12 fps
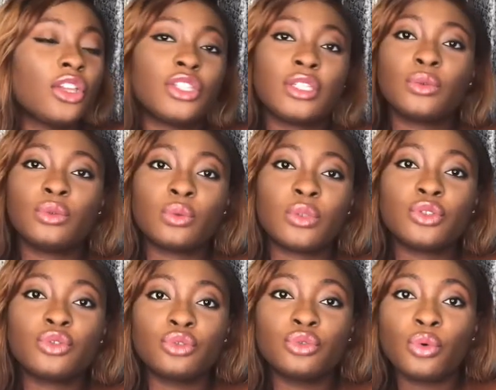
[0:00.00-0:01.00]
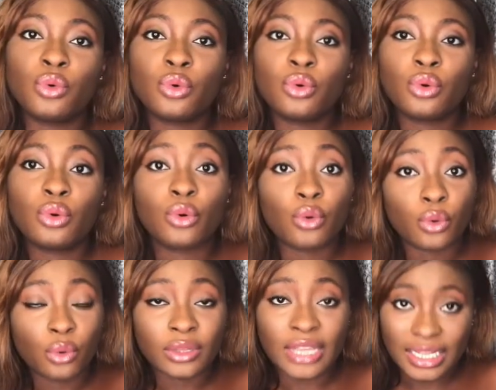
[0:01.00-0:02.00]
They will want to know
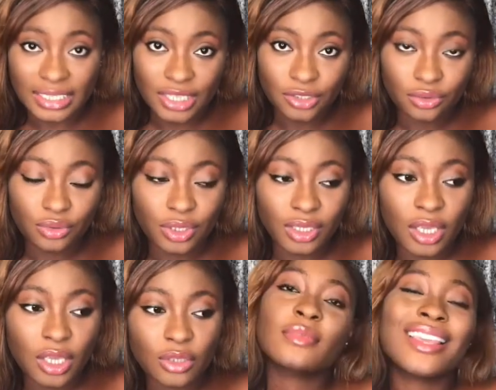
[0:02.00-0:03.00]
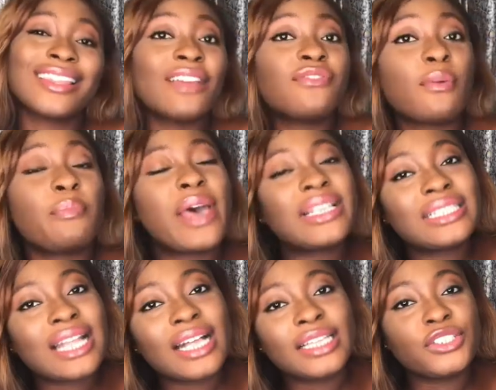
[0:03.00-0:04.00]
that history. So then for
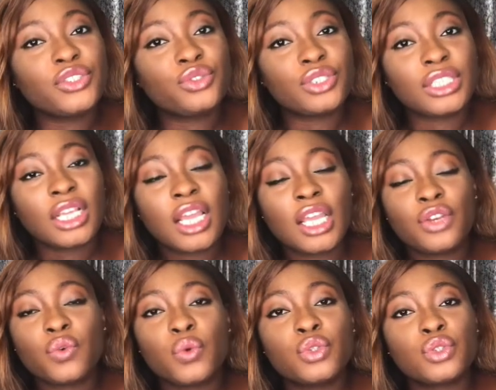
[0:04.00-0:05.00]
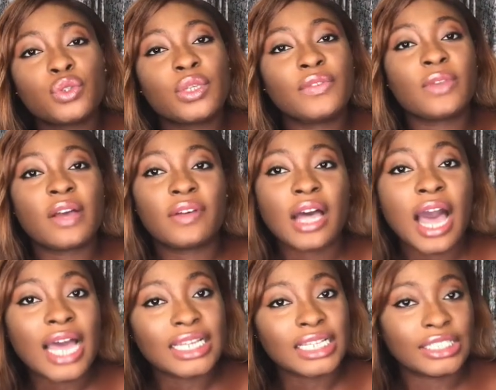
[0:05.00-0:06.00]
personal history, they want to know if you have
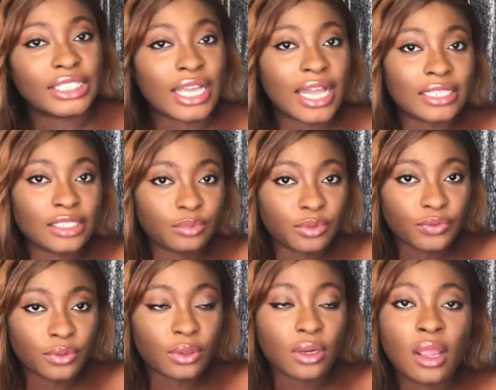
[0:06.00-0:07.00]
had a child before.